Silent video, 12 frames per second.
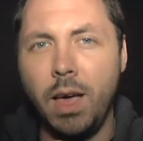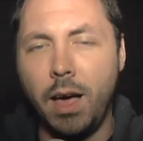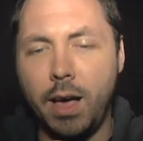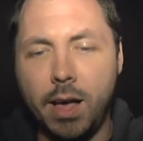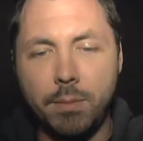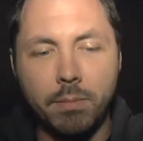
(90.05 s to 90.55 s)

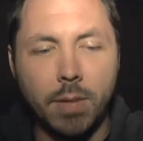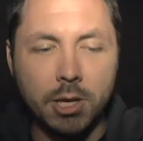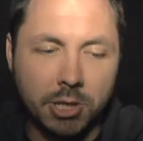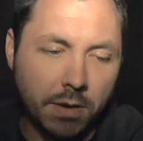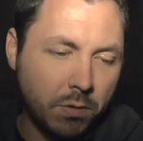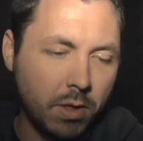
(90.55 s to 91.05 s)
I'll
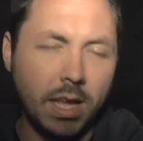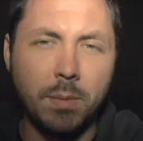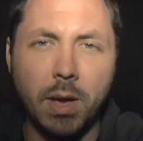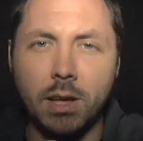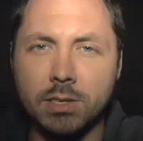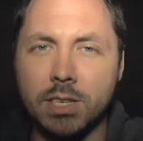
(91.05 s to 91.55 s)
shift through the
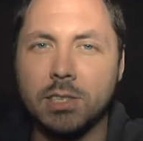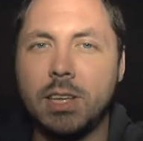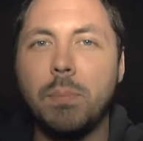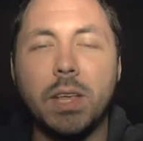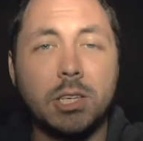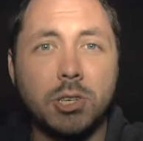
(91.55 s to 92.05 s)
emails till
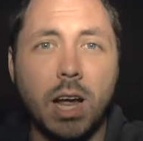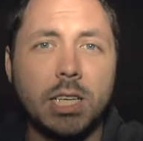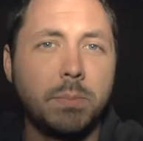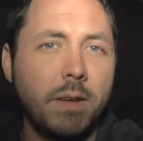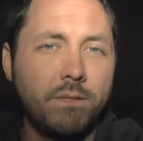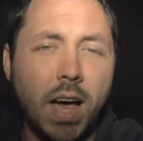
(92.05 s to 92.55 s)
something
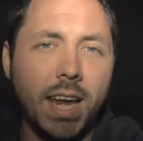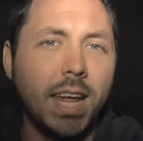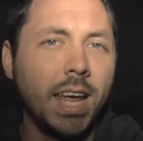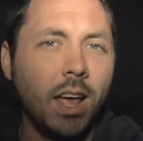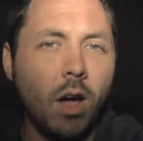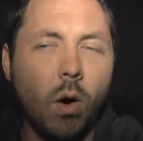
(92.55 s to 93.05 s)
strikes me
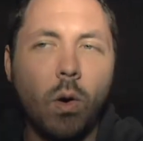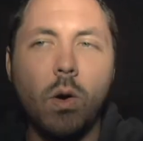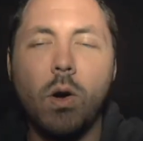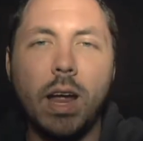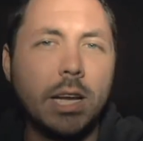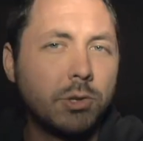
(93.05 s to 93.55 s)
funny,
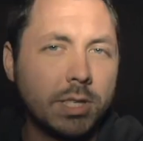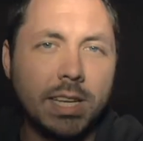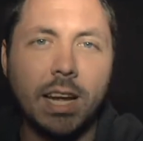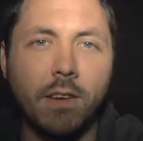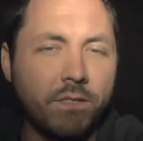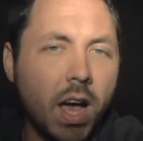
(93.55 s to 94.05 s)
or
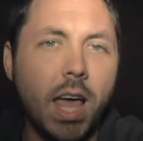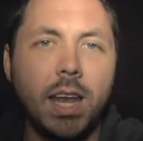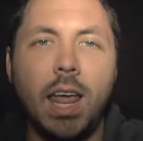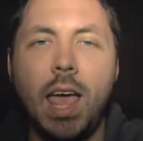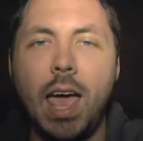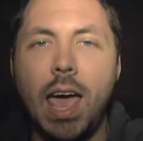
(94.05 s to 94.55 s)
interesting or
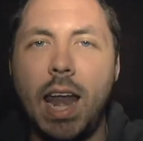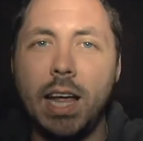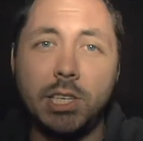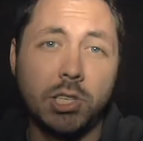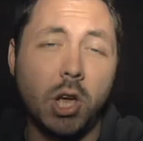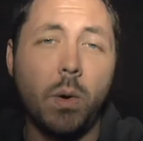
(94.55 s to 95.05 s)
fun, and I
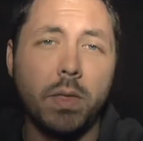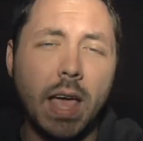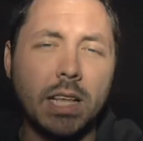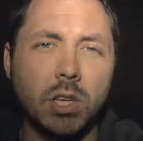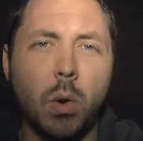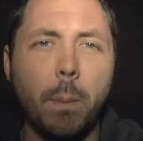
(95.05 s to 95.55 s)
just go with
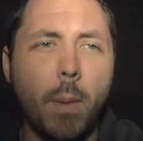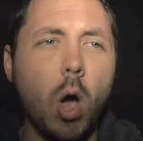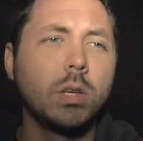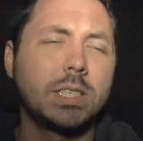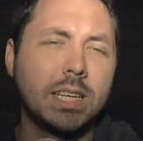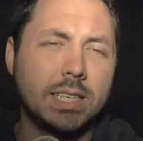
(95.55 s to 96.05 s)
that. So
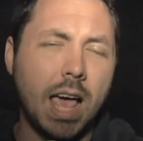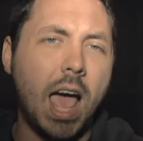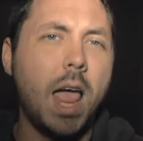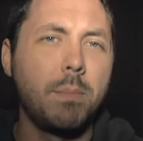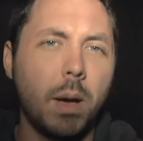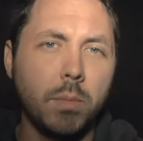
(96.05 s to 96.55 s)
most of the
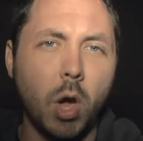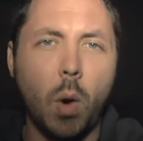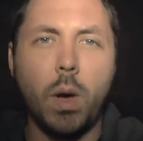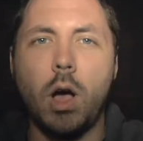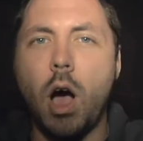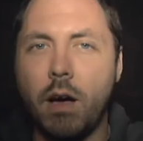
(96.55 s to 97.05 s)
time I'm
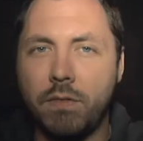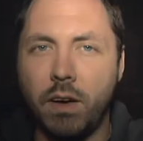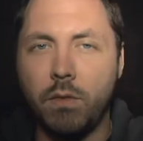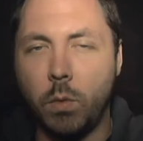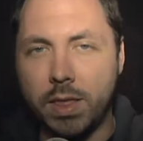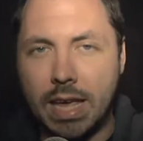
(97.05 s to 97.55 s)
going off
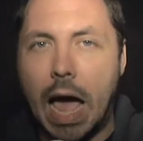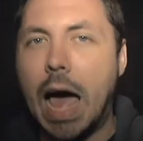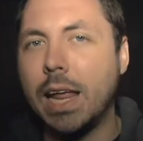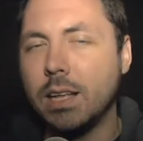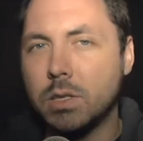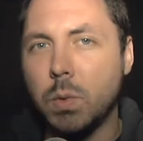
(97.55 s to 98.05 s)
of what the
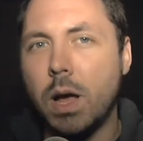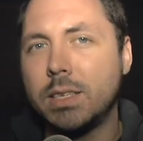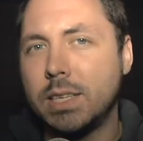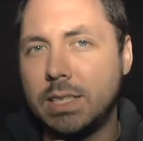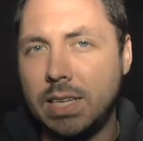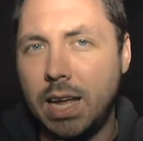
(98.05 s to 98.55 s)
audience
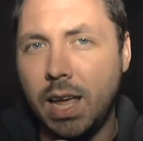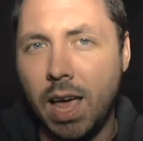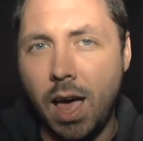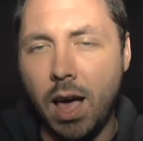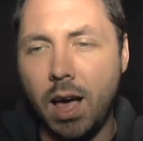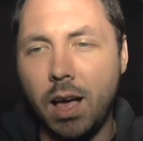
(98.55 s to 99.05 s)
wants to see,
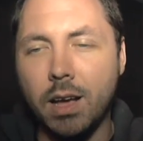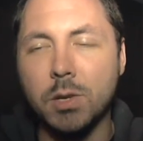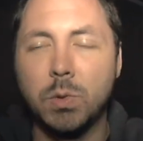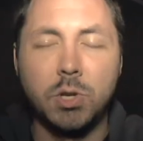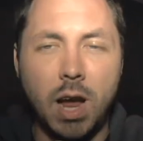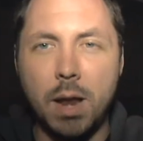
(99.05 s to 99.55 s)

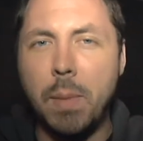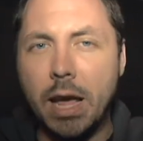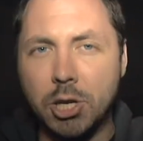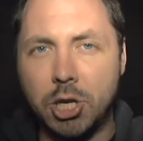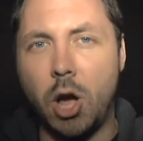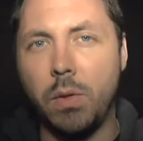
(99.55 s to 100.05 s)
because we're trying to
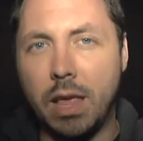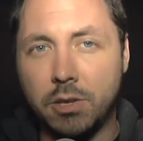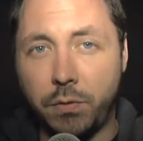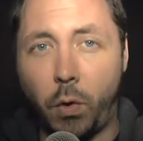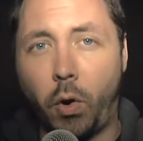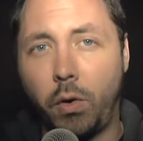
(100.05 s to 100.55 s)
make a show
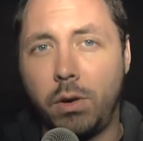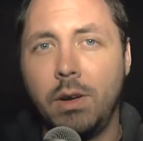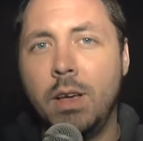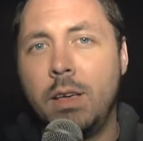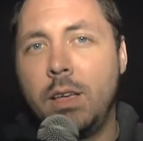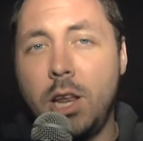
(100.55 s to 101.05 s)
that's for
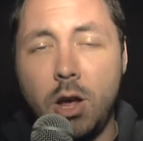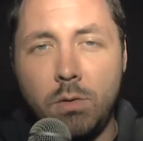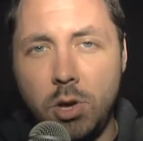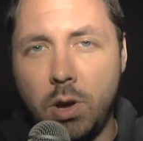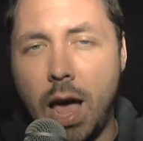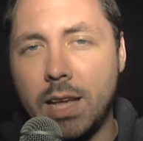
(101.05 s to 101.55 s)

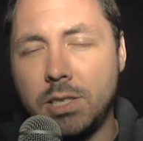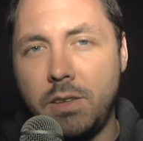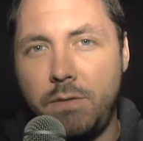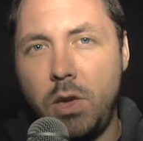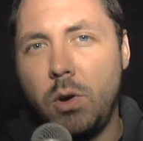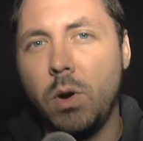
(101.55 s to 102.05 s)
you guys,
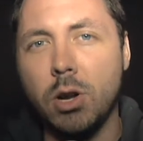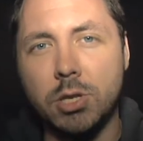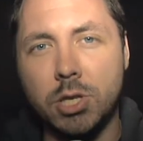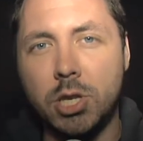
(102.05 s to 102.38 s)
the viewers.